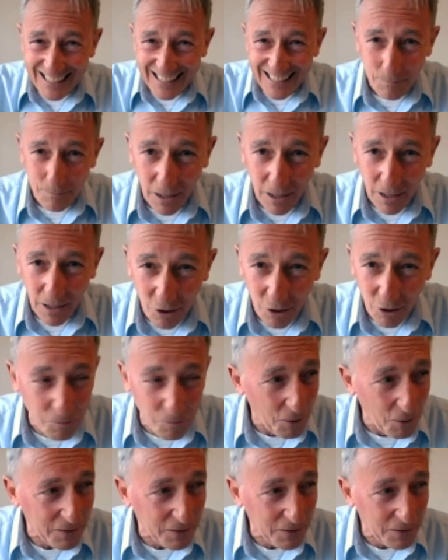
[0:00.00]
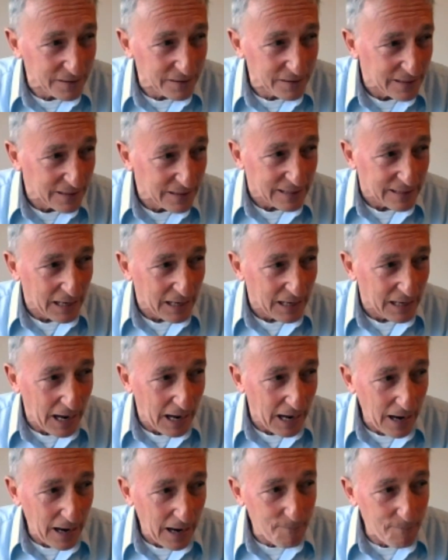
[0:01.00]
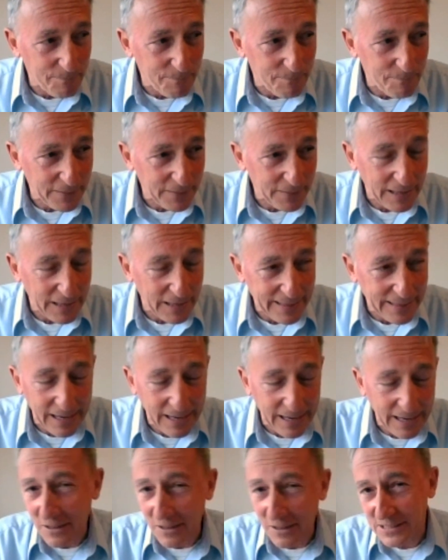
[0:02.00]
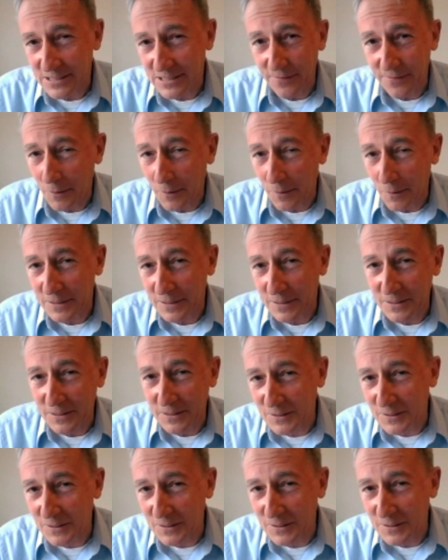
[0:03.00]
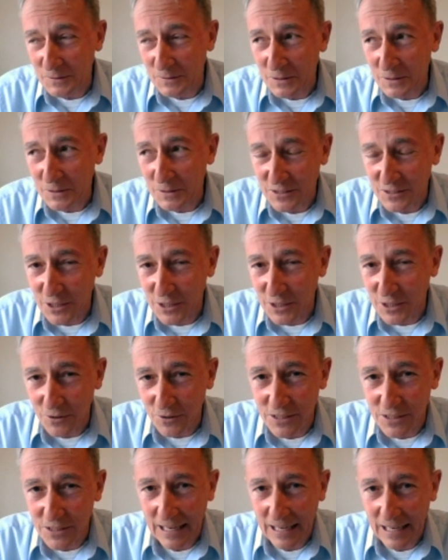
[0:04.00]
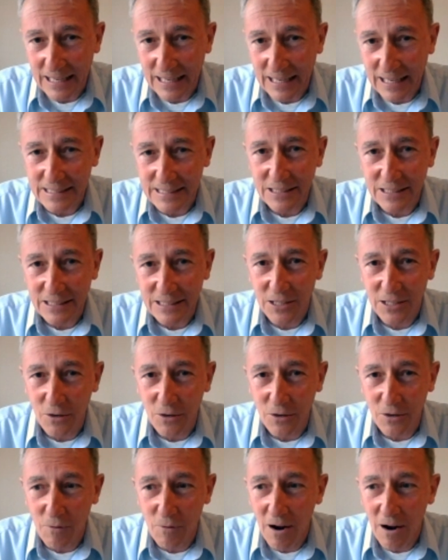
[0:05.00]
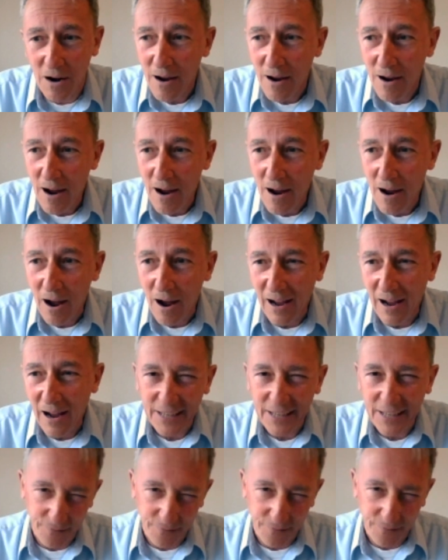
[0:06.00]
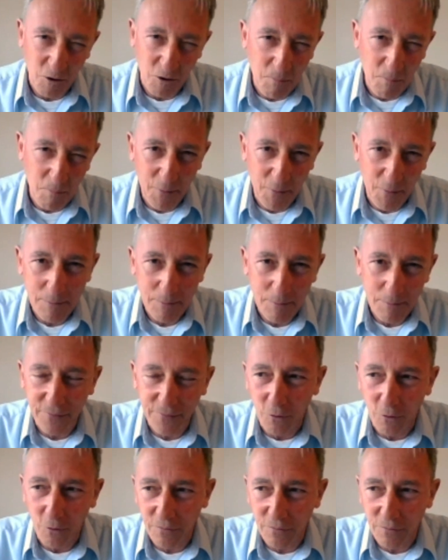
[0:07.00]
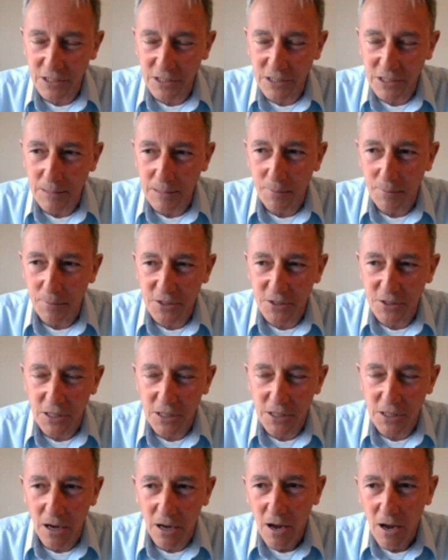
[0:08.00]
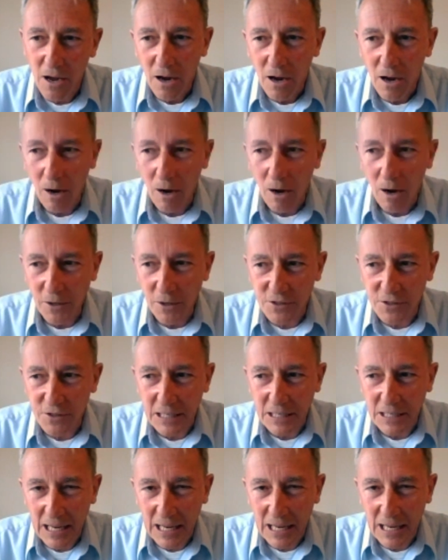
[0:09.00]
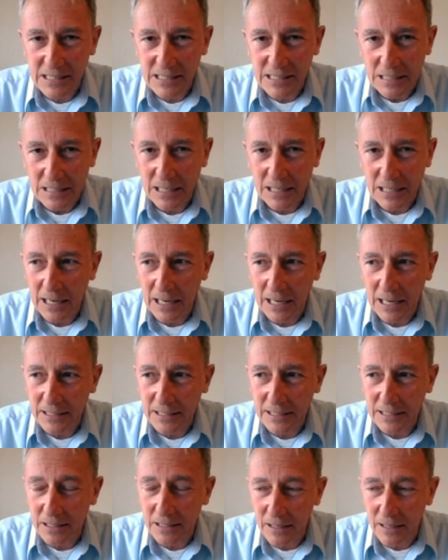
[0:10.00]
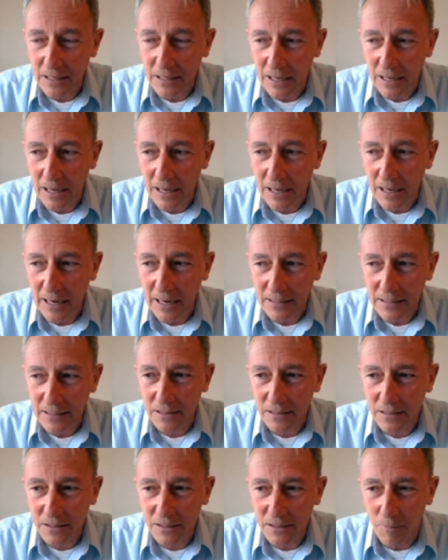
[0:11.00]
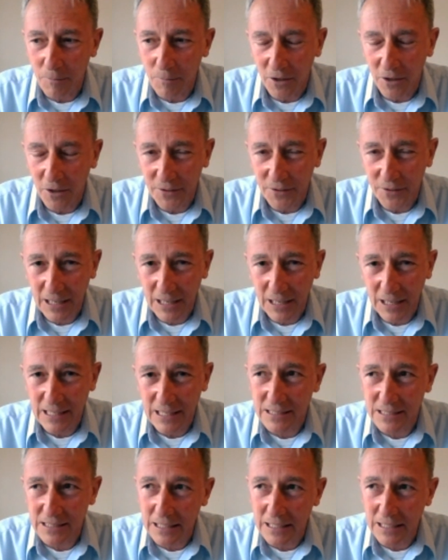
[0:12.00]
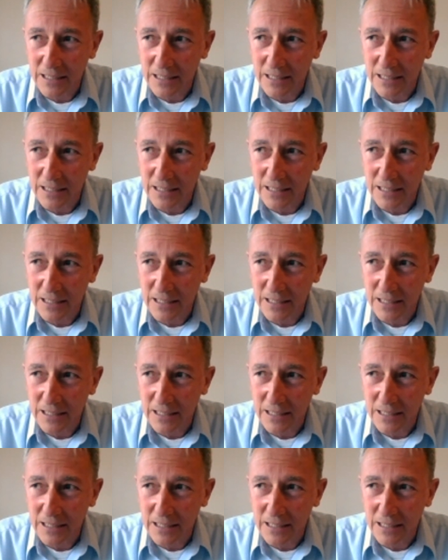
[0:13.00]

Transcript: in my logbook, they asked if I would like to go on to the Classic. So I had flown Boeing before, obviously, but I went on to the Classic and had a command on the Classic,